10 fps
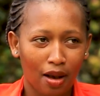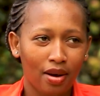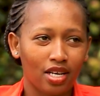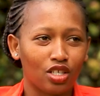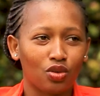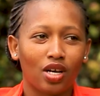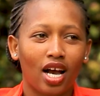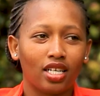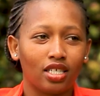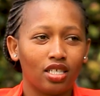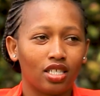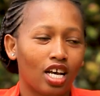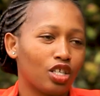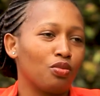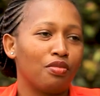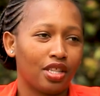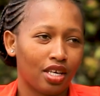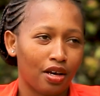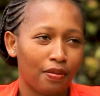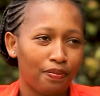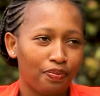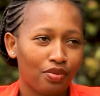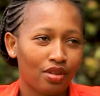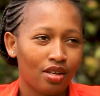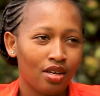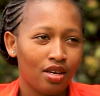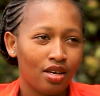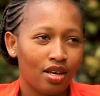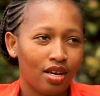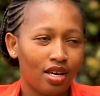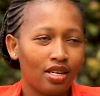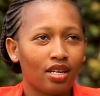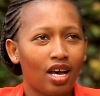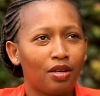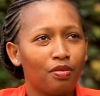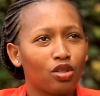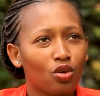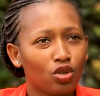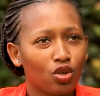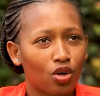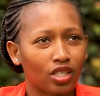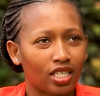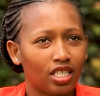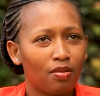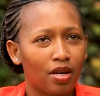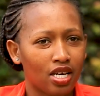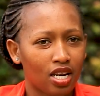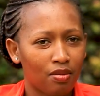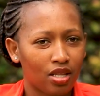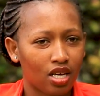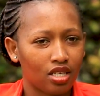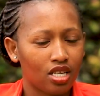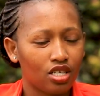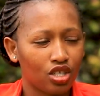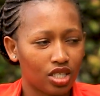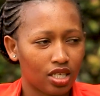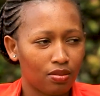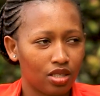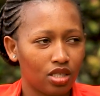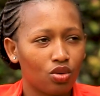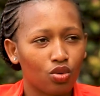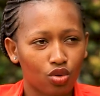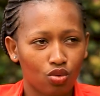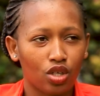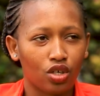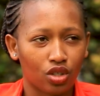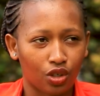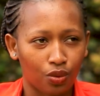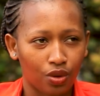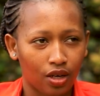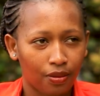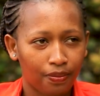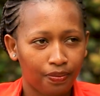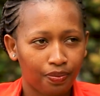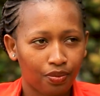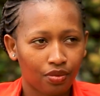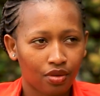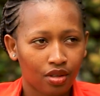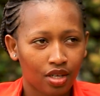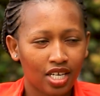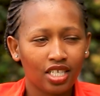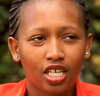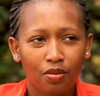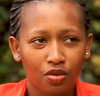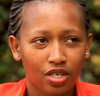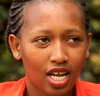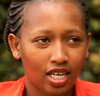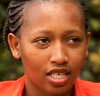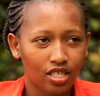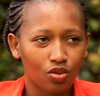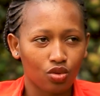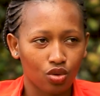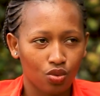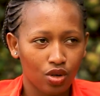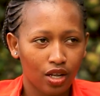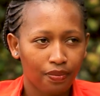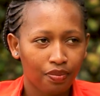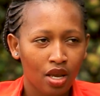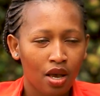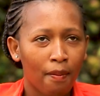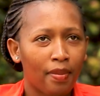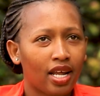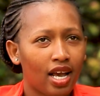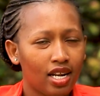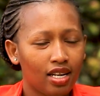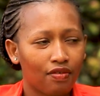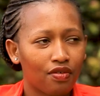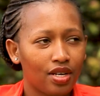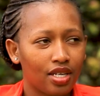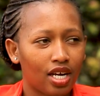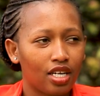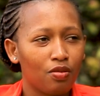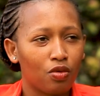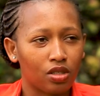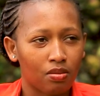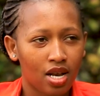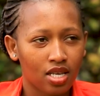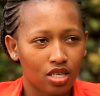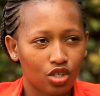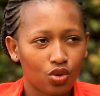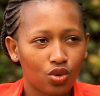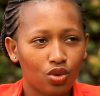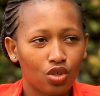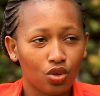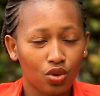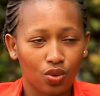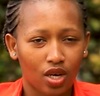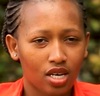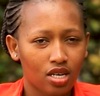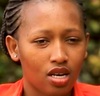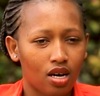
kama it's ugali, it has to be there. And I'd be so shocked. I'd tell my grandmother, and then she'd tell me, usikule yo chakula. Anytime you realize, usikule. But I had a friend, her name was Maggie. She used to carry